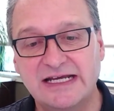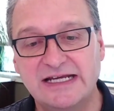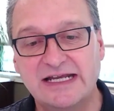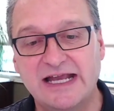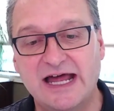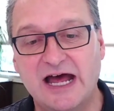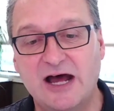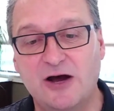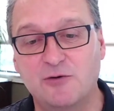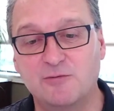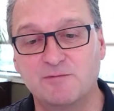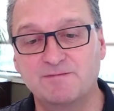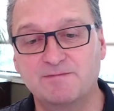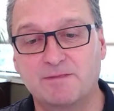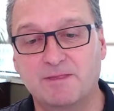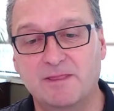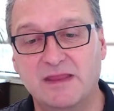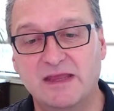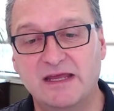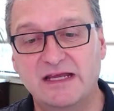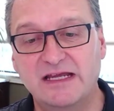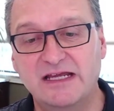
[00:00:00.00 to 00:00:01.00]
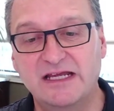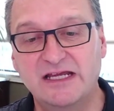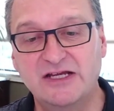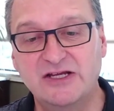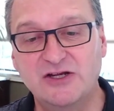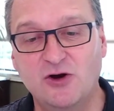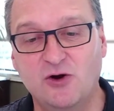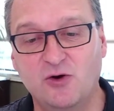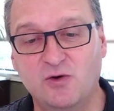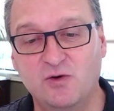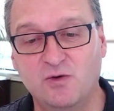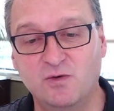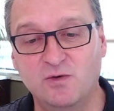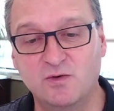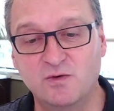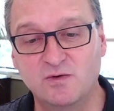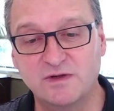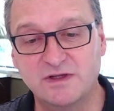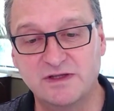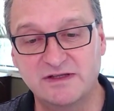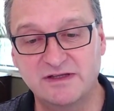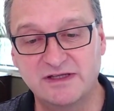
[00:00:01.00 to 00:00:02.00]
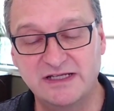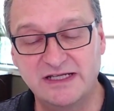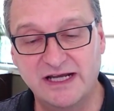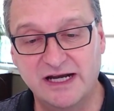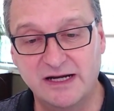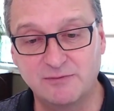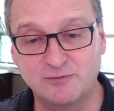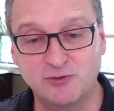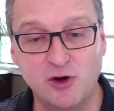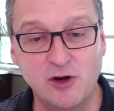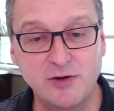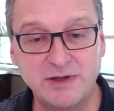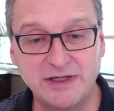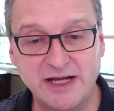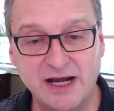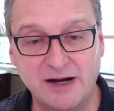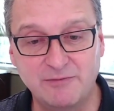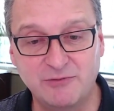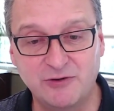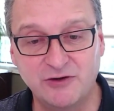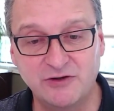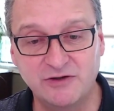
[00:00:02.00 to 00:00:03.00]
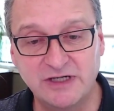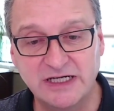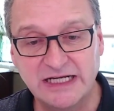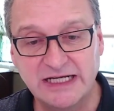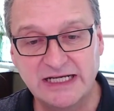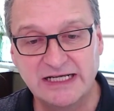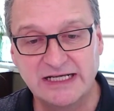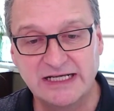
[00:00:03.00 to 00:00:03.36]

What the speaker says: Now, the unemployment number,